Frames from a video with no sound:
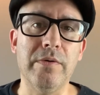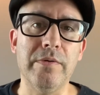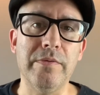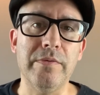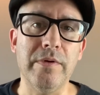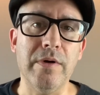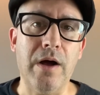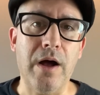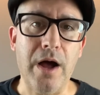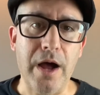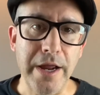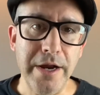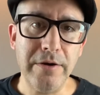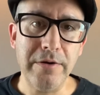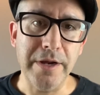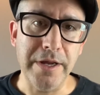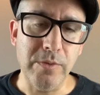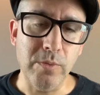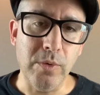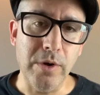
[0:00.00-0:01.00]
higher
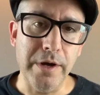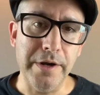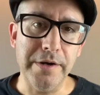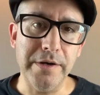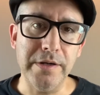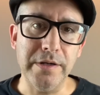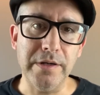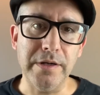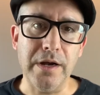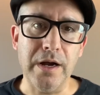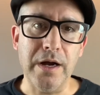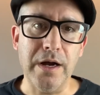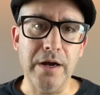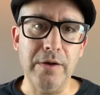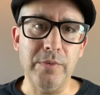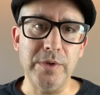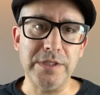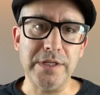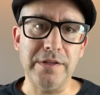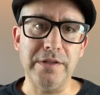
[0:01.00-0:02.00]
end one,
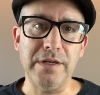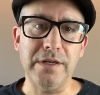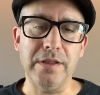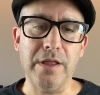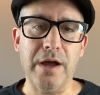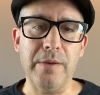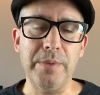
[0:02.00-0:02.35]
which I think a lot